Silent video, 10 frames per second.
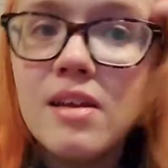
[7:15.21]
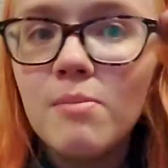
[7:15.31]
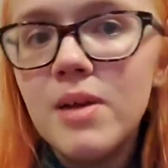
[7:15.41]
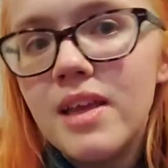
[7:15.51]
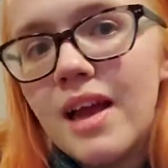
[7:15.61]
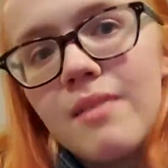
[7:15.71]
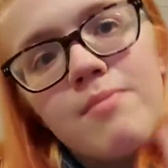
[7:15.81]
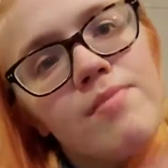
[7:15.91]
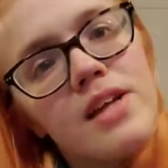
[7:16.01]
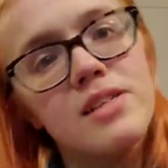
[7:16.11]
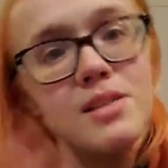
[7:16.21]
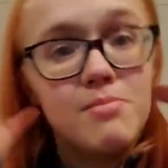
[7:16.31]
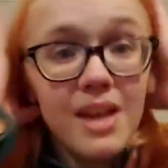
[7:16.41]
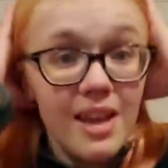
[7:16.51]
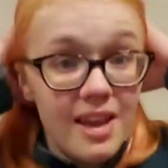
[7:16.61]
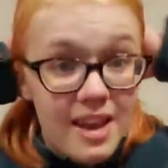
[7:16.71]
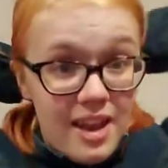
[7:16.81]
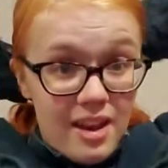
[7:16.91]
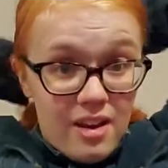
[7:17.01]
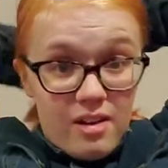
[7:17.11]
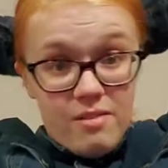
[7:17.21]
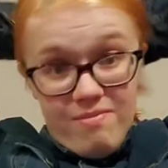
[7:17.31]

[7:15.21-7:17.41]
But yeah, that's my hair.